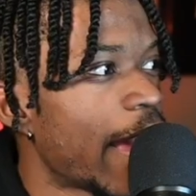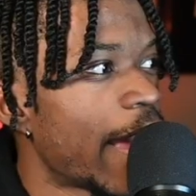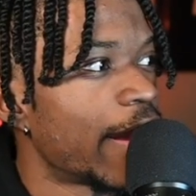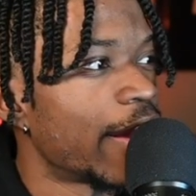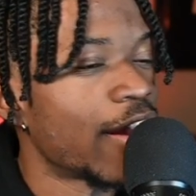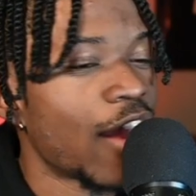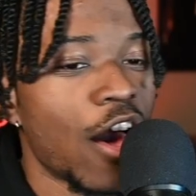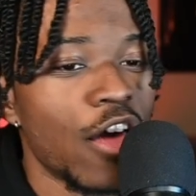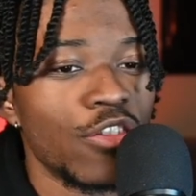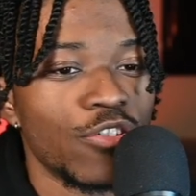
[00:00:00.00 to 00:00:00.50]
And
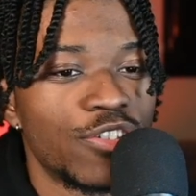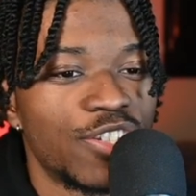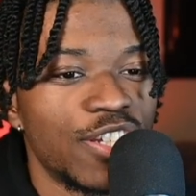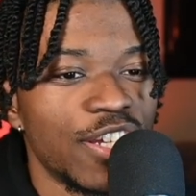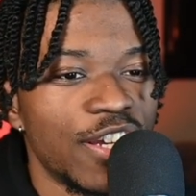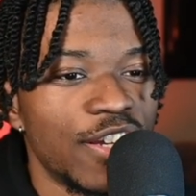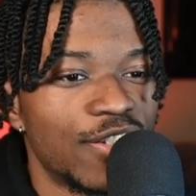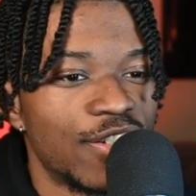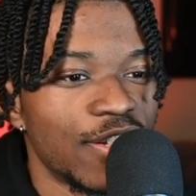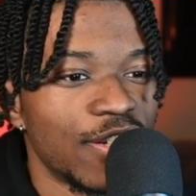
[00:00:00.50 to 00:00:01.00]
in other
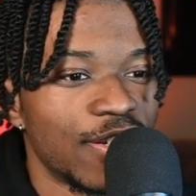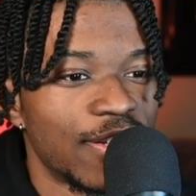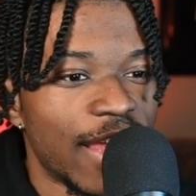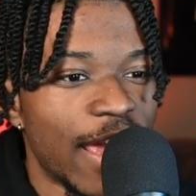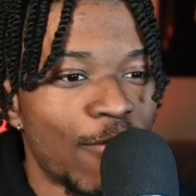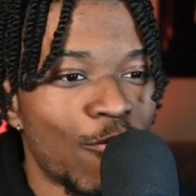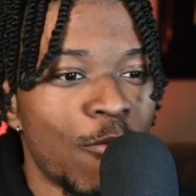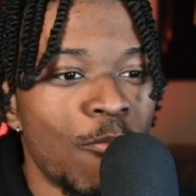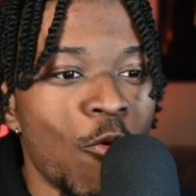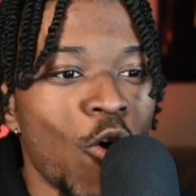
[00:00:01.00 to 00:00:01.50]
seasons,
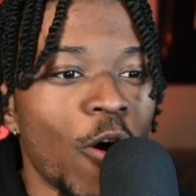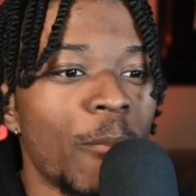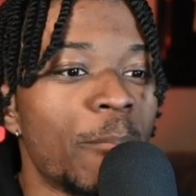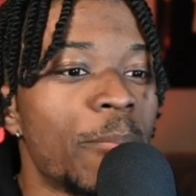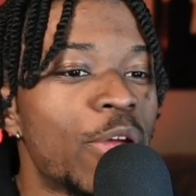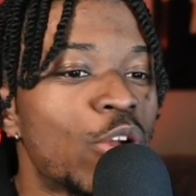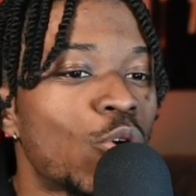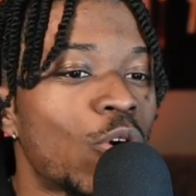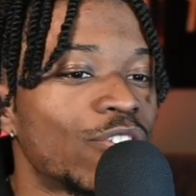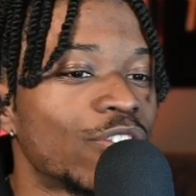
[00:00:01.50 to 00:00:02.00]
they were more
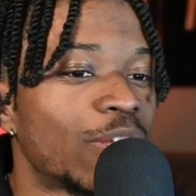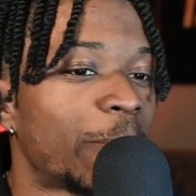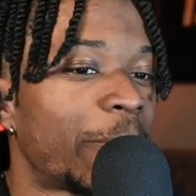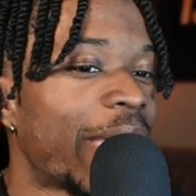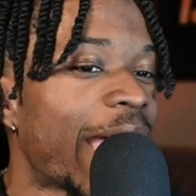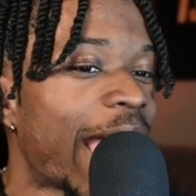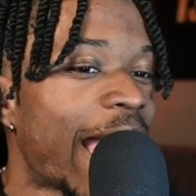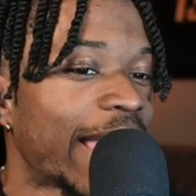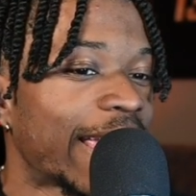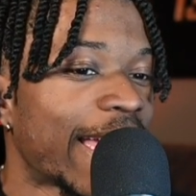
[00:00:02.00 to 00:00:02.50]
middle of the
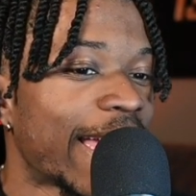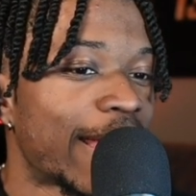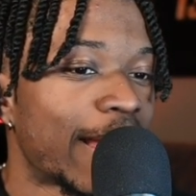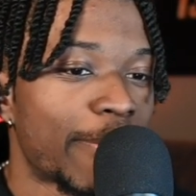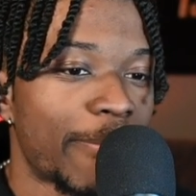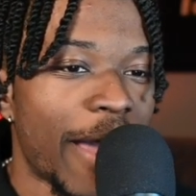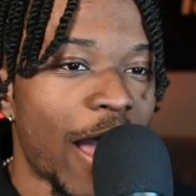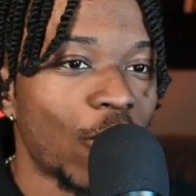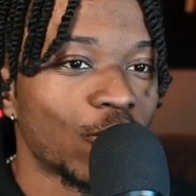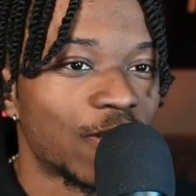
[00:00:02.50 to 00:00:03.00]
pack at
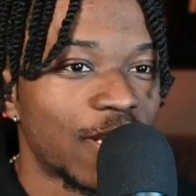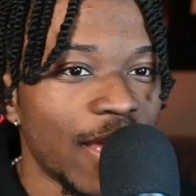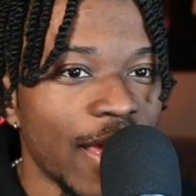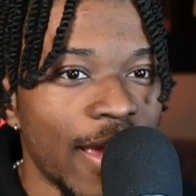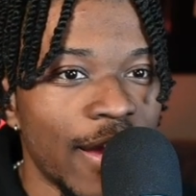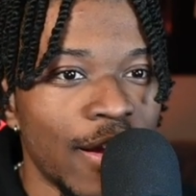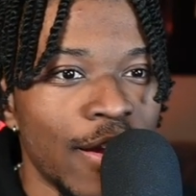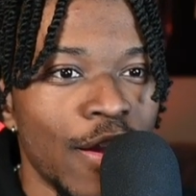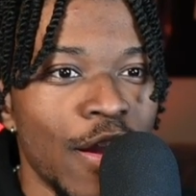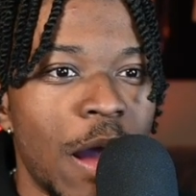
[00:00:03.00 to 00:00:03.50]
about
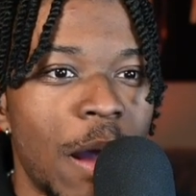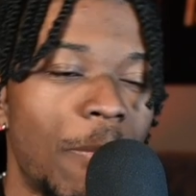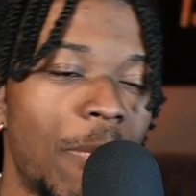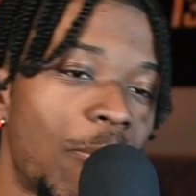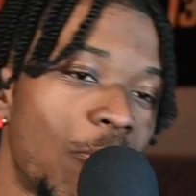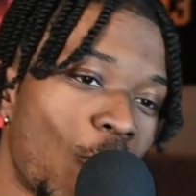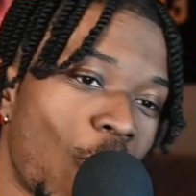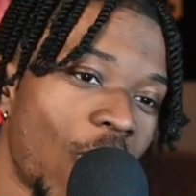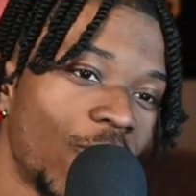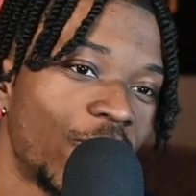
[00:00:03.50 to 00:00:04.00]
10, but
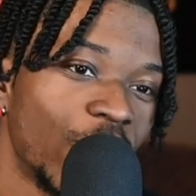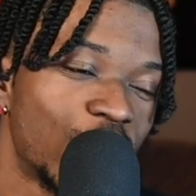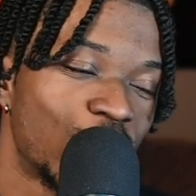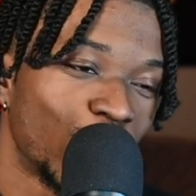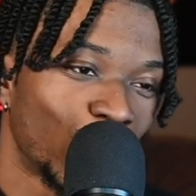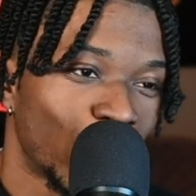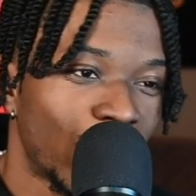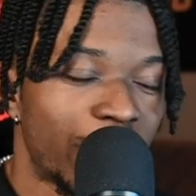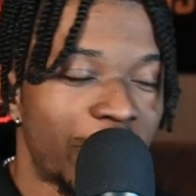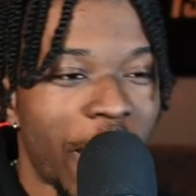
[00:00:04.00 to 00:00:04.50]
more
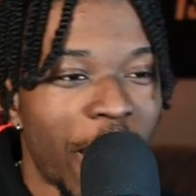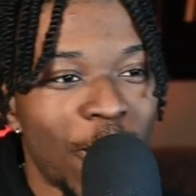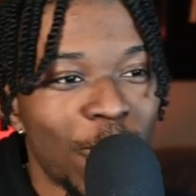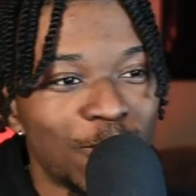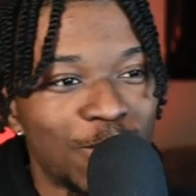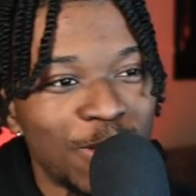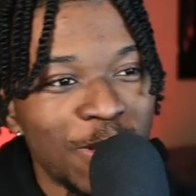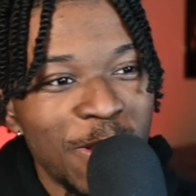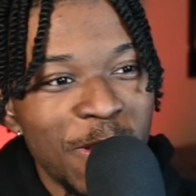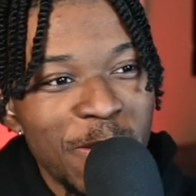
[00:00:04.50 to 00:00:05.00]
offensive
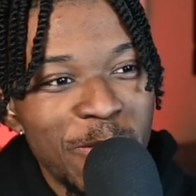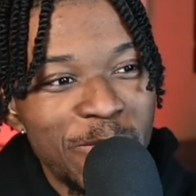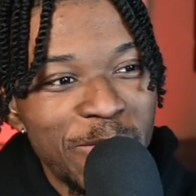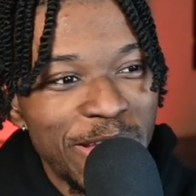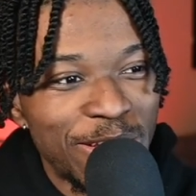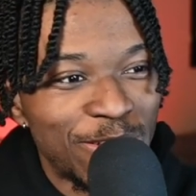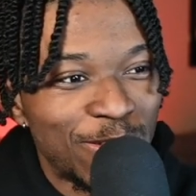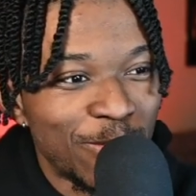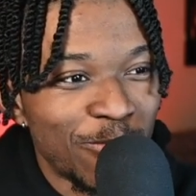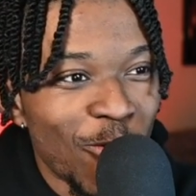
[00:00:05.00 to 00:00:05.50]
rebounds
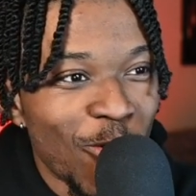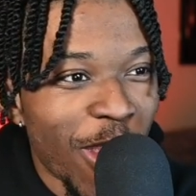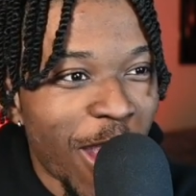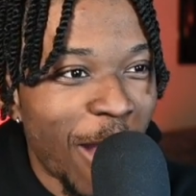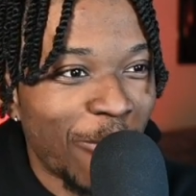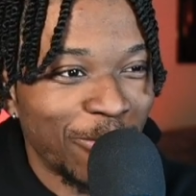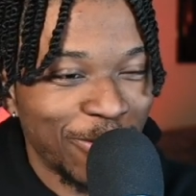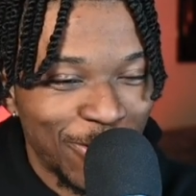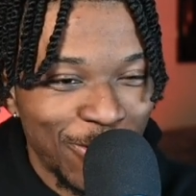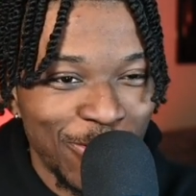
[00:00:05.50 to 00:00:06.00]
means more
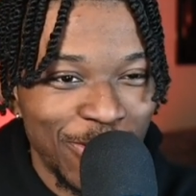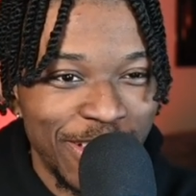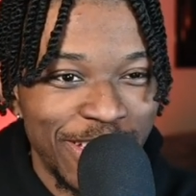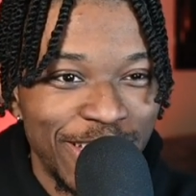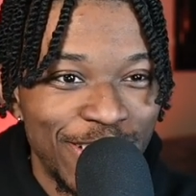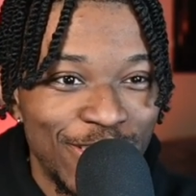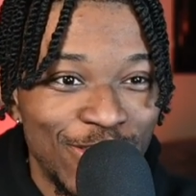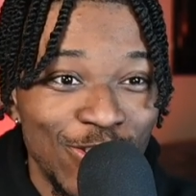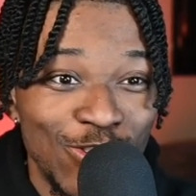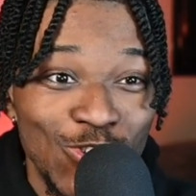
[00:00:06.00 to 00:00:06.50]

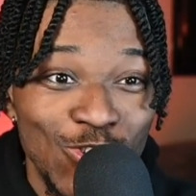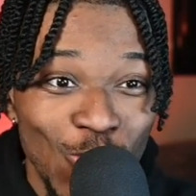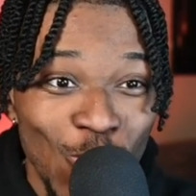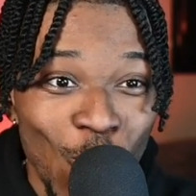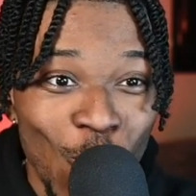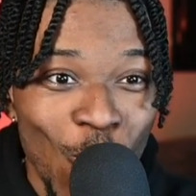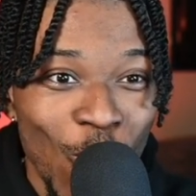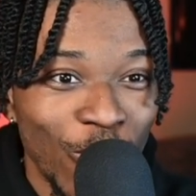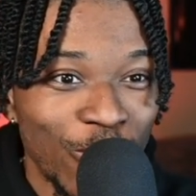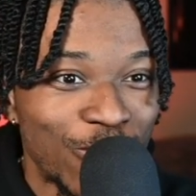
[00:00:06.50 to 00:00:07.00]
opportunities to score.